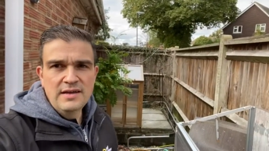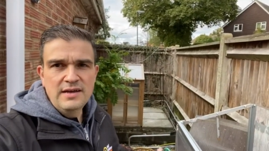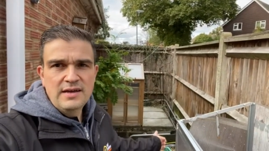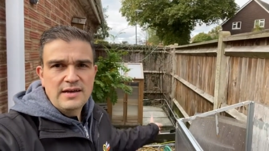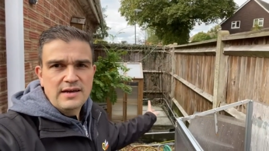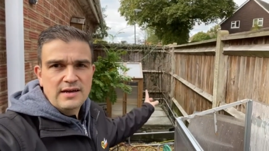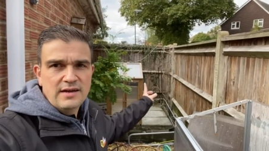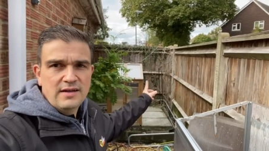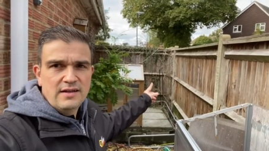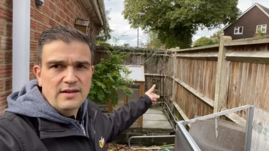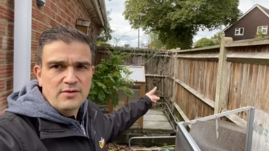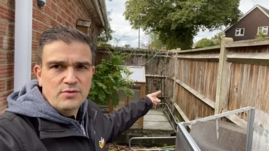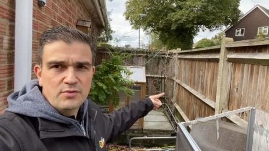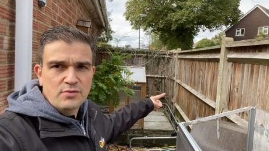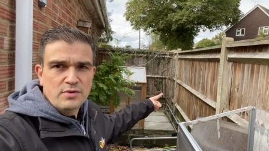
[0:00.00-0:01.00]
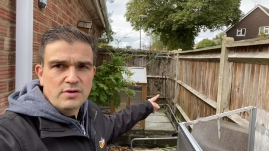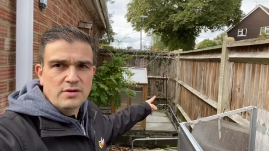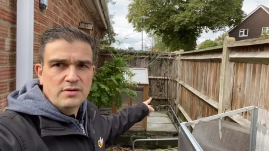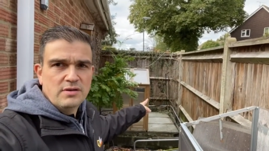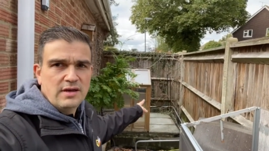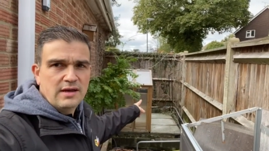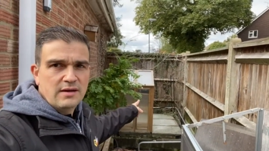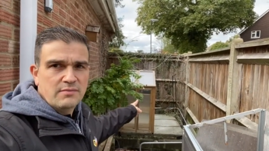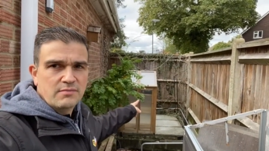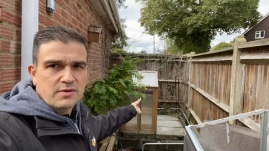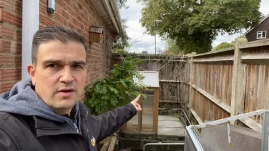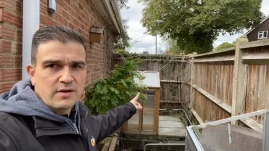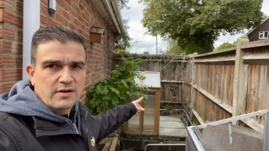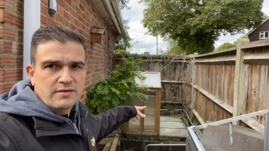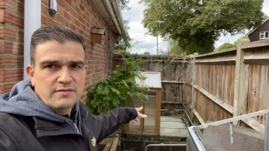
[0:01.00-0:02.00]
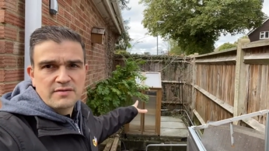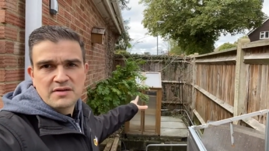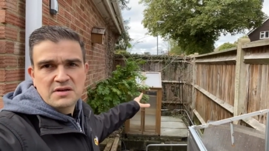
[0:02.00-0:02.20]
uh, little um, kind of